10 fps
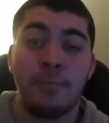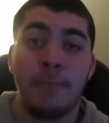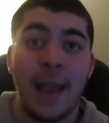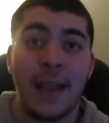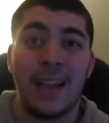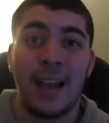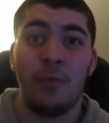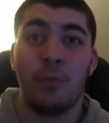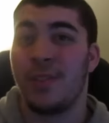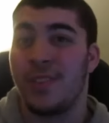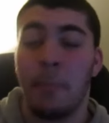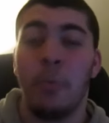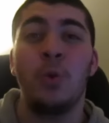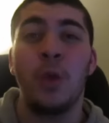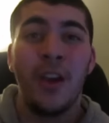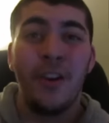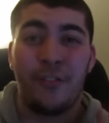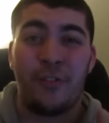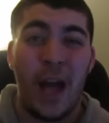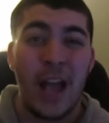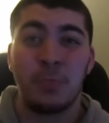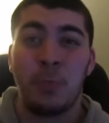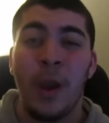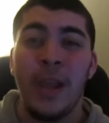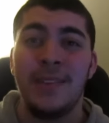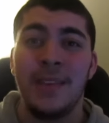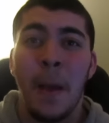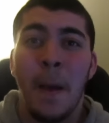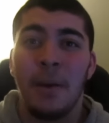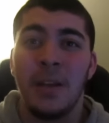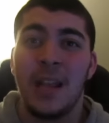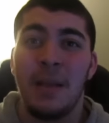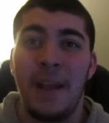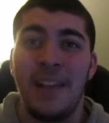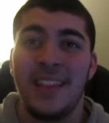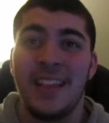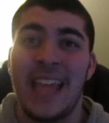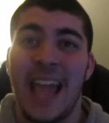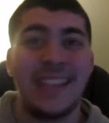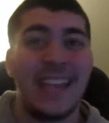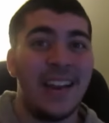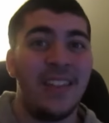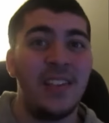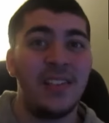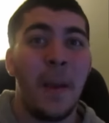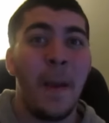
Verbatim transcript: back, it kind of resembled Flashpoint, but then basically at the end of this,